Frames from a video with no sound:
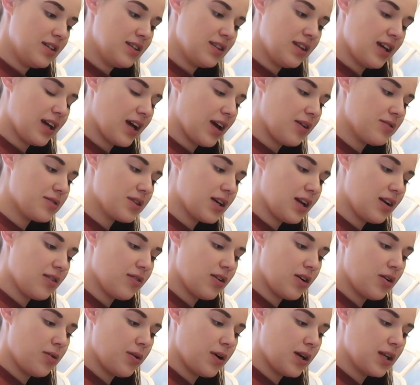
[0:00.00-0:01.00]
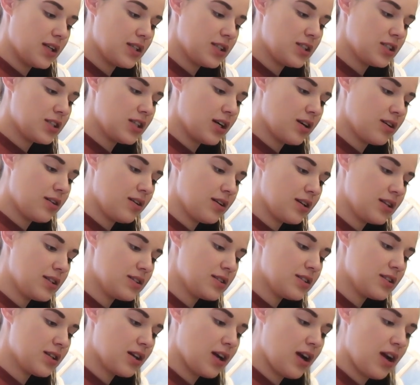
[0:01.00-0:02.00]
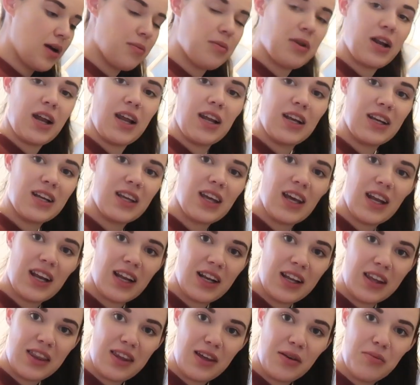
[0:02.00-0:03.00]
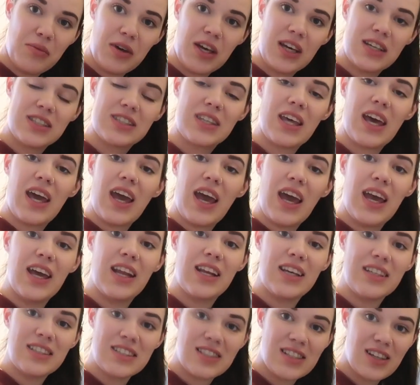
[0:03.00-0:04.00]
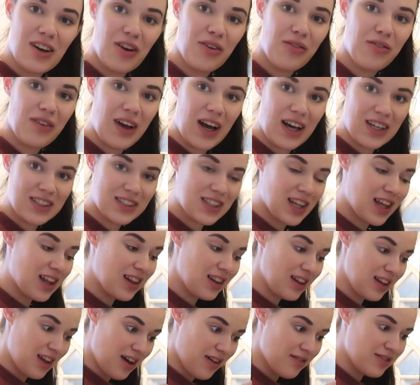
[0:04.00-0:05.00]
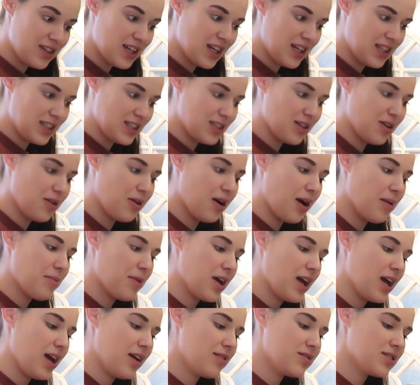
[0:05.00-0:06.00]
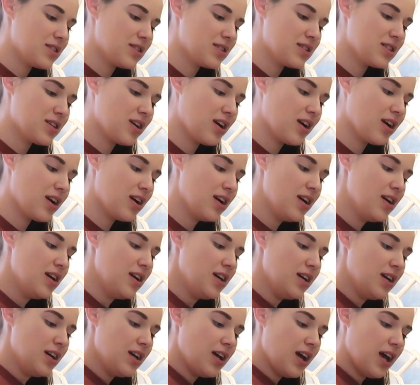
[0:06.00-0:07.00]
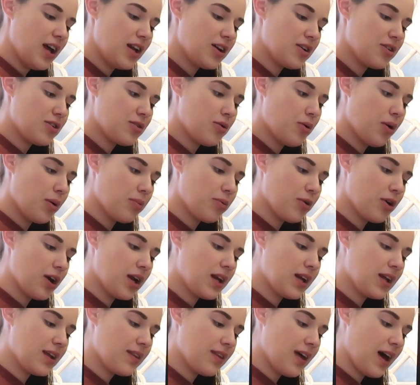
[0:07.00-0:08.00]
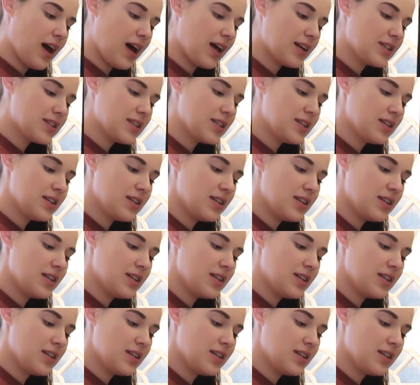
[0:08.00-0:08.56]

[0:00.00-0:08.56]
like, I was gonna record it to share it on Instagram, and I didn't get anything because they ate it so fast. They loved it, so I might have to start incorporating that